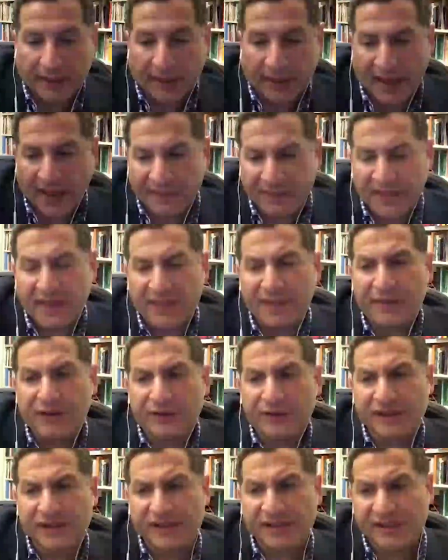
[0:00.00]
And then
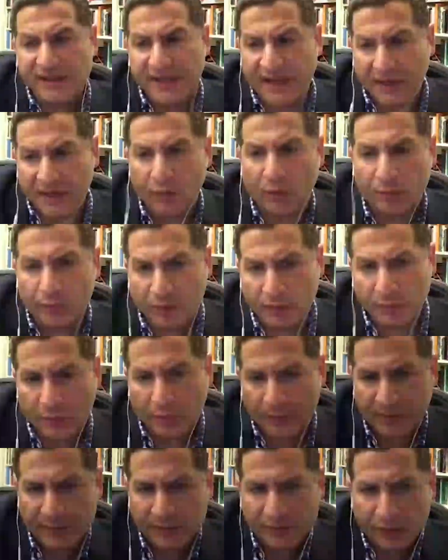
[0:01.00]
there's the second,
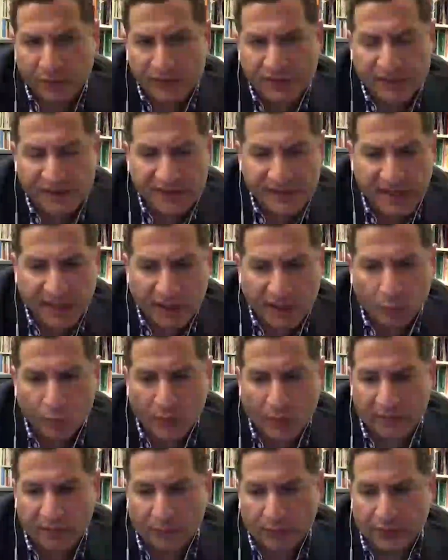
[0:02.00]
what becomes known as the second
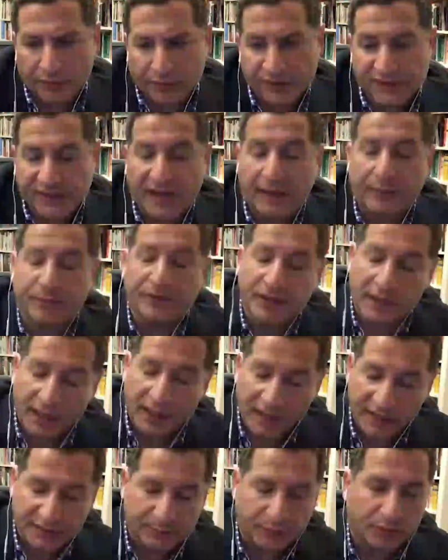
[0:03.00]
wave, where they're establishing
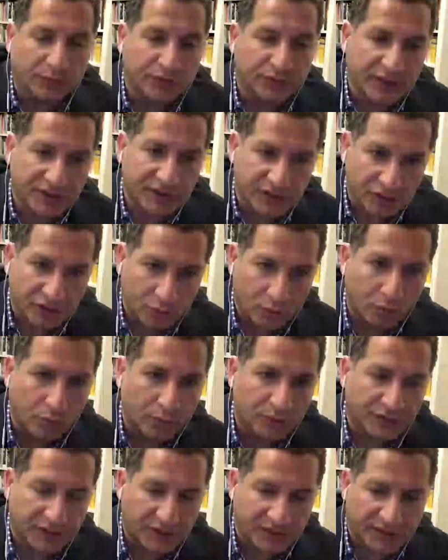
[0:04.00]
hospitals and
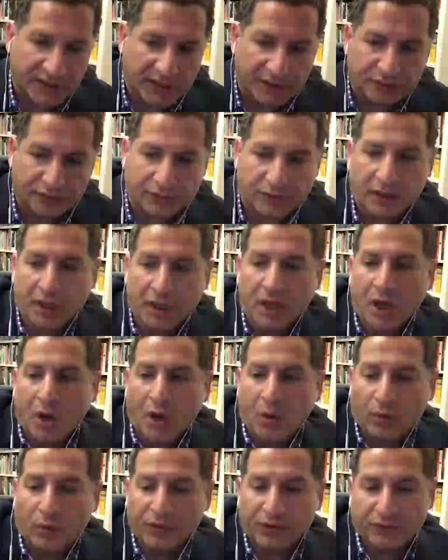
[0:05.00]
schools, et cetera,
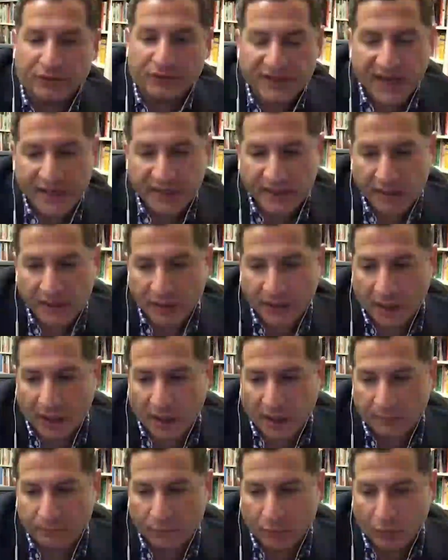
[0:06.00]
where they're taking
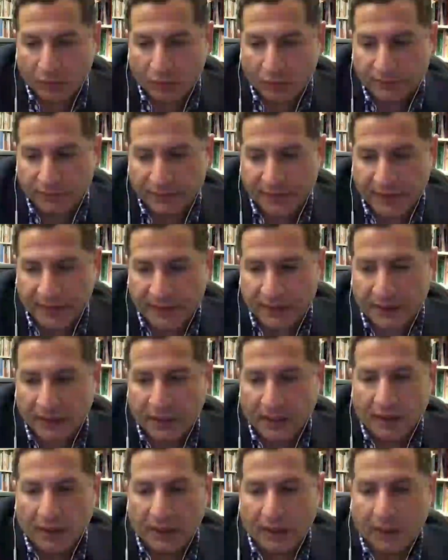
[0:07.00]
on more of a
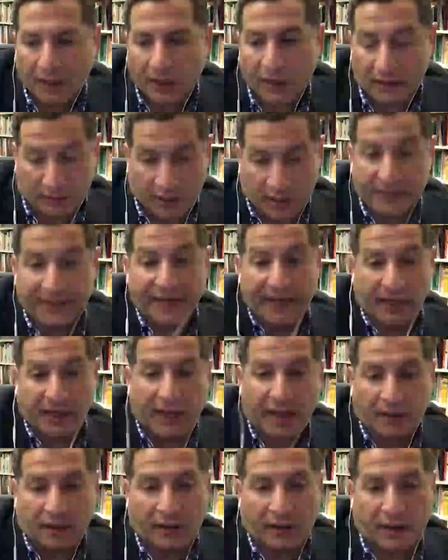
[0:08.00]

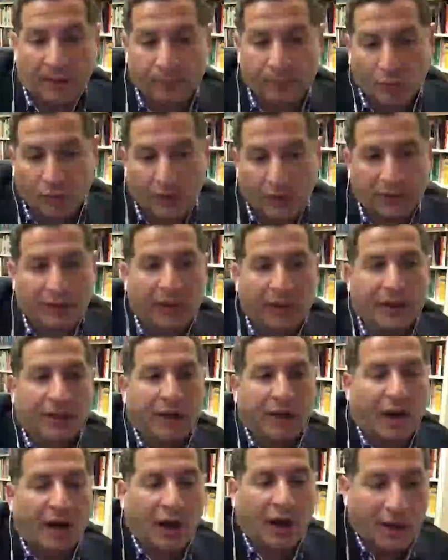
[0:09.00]
more
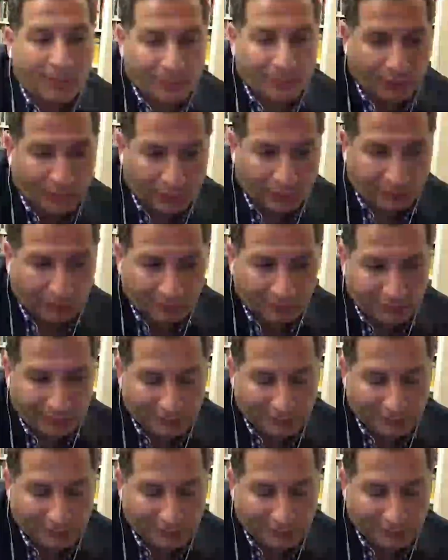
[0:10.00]
humble